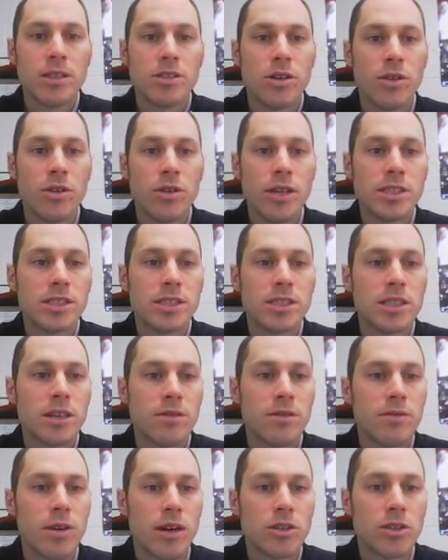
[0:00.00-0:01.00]
So in this
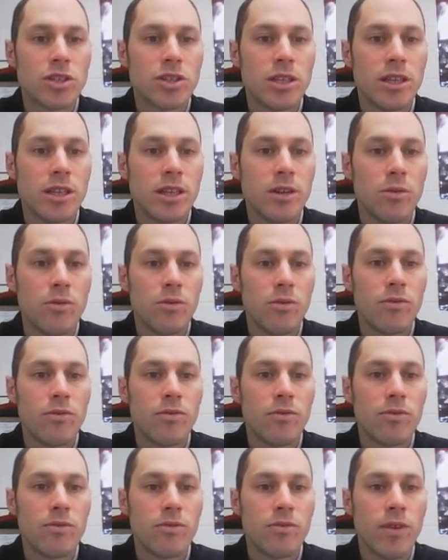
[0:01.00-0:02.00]
function,
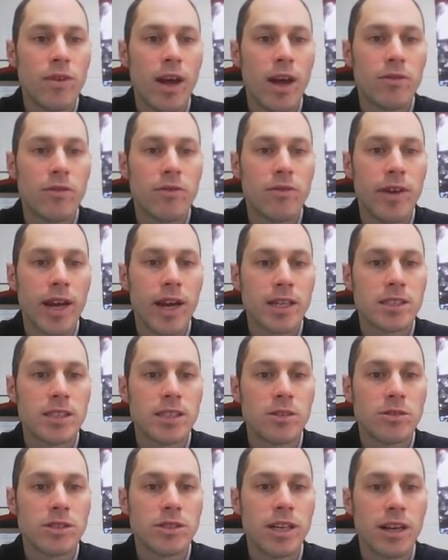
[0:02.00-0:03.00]
f of
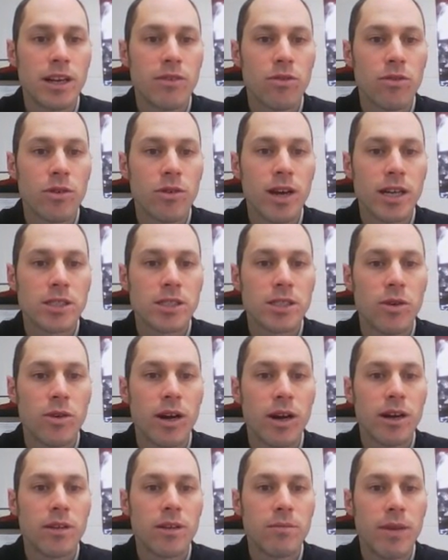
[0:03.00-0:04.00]
x equals negative 3x
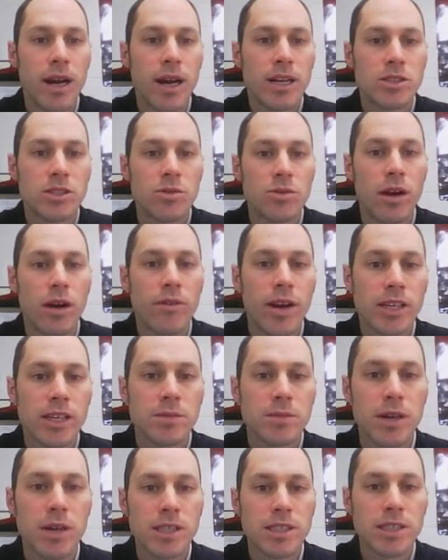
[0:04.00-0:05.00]
squared minus
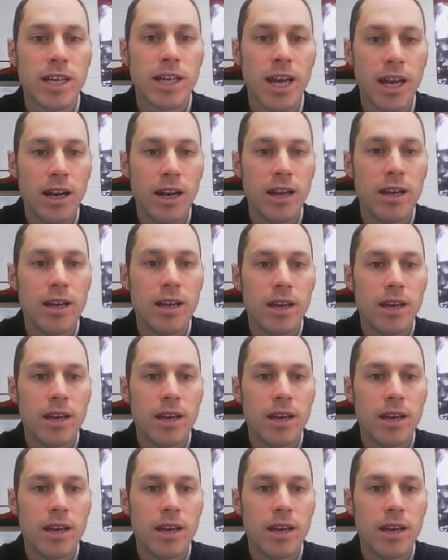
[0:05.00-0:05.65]
12x plus 10.